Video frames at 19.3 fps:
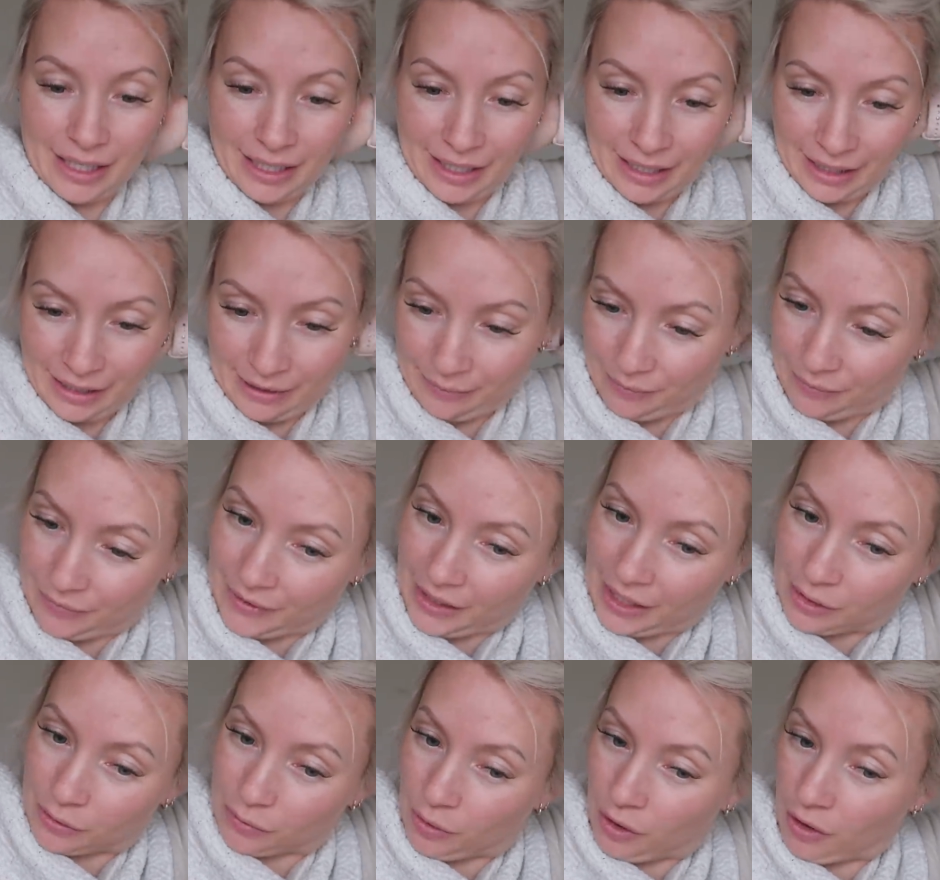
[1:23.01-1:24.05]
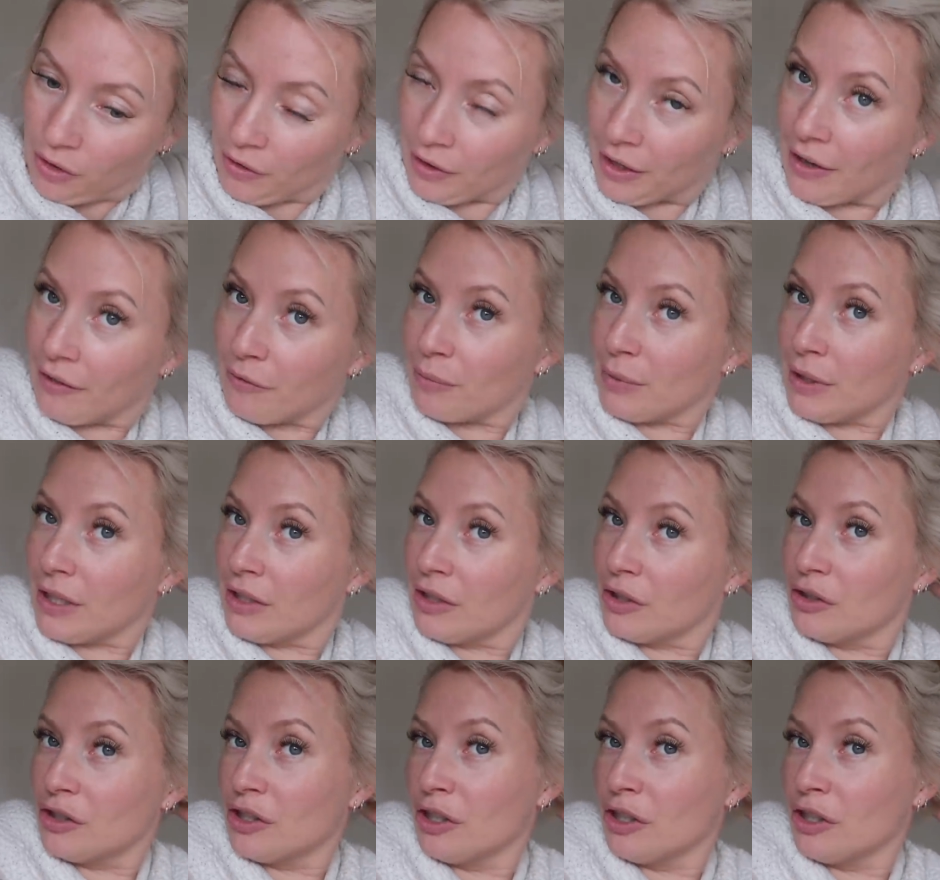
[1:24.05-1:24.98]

that's what I have been